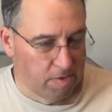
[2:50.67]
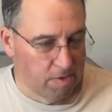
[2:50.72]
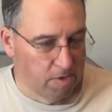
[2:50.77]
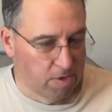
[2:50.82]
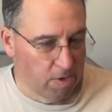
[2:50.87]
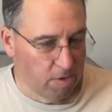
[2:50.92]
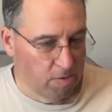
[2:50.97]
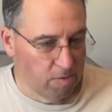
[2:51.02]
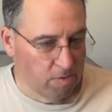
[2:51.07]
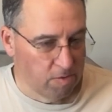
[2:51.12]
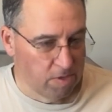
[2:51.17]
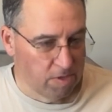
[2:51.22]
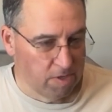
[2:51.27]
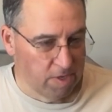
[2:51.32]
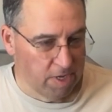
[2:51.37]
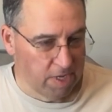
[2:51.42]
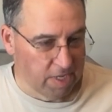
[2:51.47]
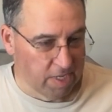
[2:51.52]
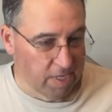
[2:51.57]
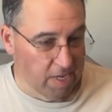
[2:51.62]
don't
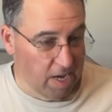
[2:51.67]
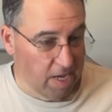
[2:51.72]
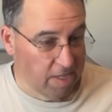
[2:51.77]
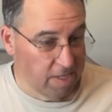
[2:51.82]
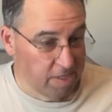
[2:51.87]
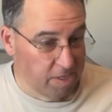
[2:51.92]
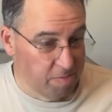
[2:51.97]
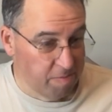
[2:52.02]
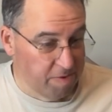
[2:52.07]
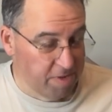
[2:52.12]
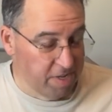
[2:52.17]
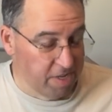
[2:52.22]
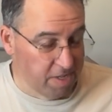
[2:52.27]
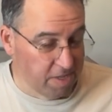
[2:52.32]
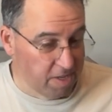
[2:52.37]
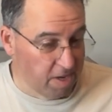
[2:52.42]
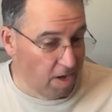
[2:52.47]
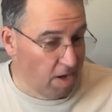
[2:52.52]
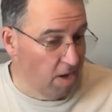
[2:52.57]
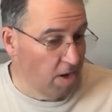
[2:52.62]
acknowledge me
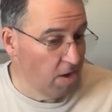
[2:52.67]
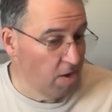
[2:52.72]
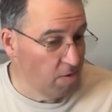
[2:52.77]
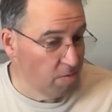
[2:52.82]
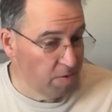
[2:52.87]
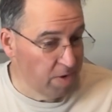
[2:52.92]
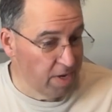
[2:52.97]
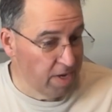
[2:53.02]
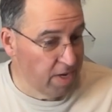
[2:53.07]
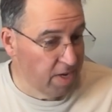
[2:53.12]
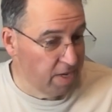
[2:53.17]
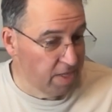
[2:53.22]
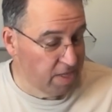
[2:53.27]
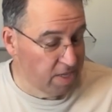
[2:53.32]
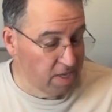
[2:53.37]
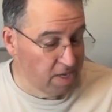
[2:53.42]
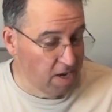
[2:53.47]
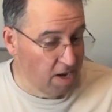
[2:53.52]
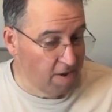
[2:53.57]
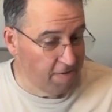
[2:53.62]
in the hallway at
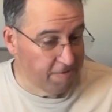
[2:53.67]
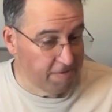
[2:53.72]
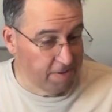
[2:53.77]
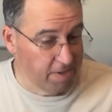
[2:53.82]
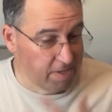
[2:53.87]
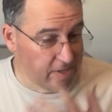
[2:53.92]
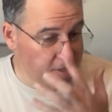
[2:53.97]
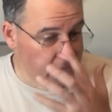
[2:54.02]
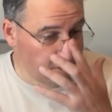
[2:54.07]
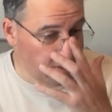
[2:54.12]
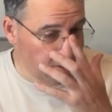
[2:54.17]
the office.